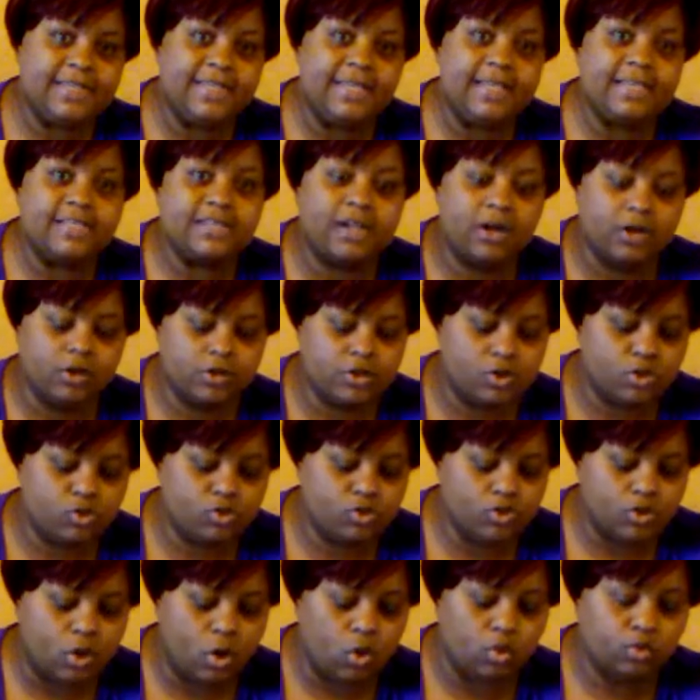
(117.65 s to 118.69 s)
These are
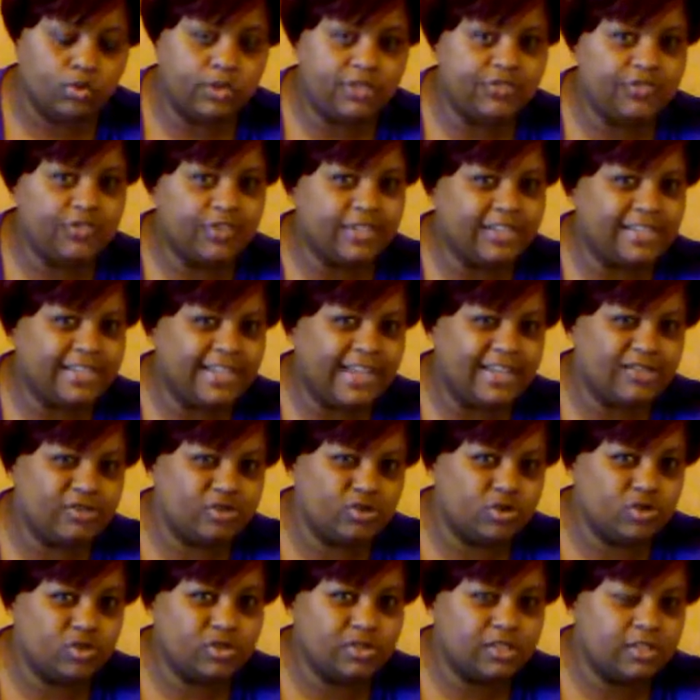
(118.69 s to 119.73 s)
used only for the
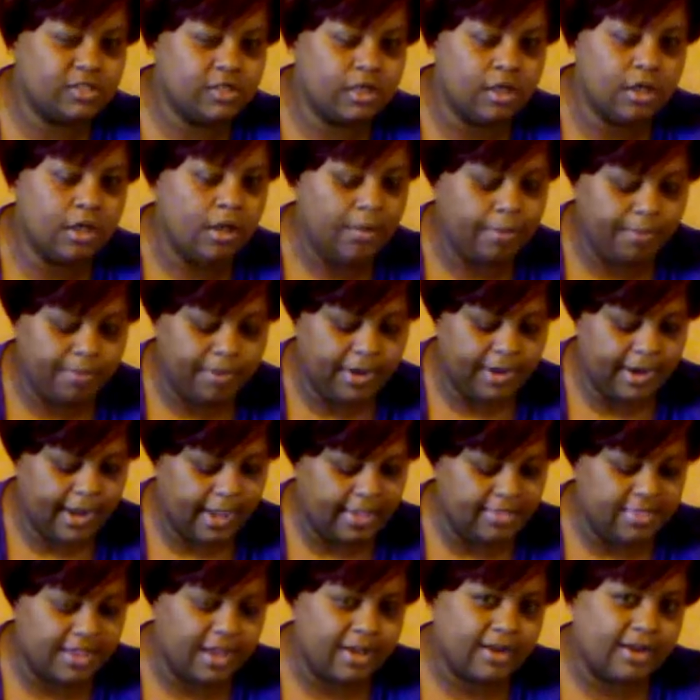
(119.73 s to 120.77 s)
tendrils, but
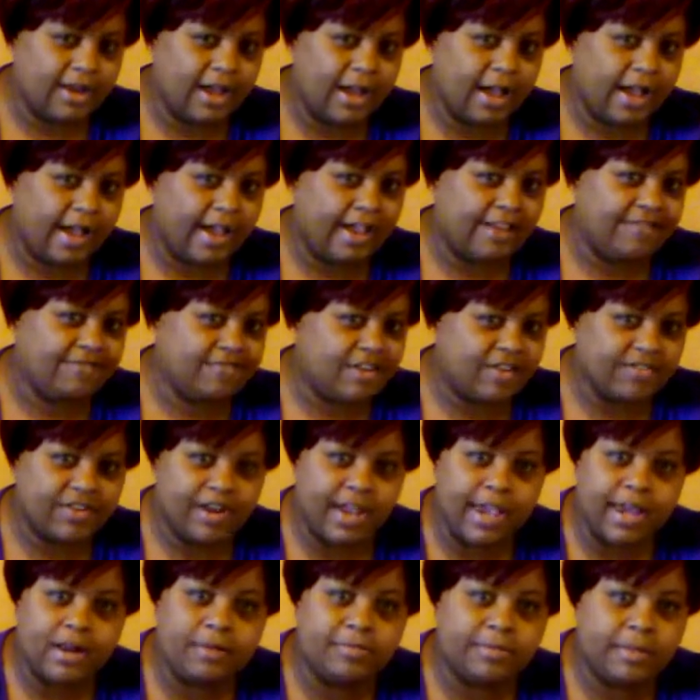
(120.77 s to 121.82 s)
I thought I've never
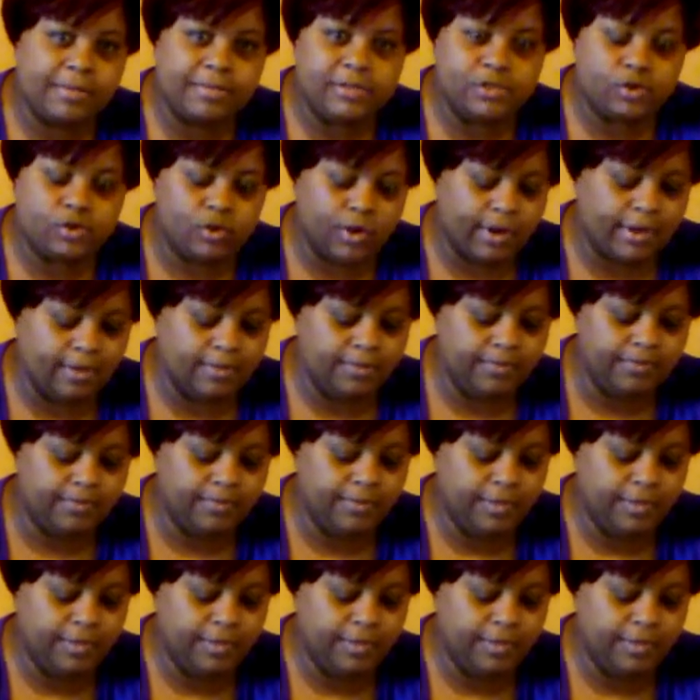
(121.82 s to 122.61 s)
had them. Let me try them.